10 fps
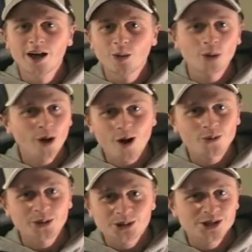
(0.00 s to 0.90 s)
we're
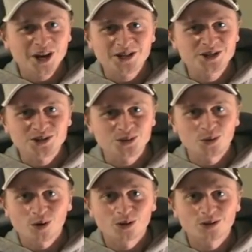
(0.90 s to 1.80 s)
always changing the
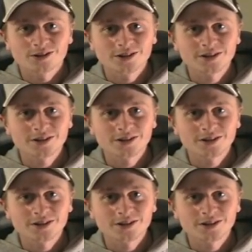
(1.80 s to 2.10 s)
world.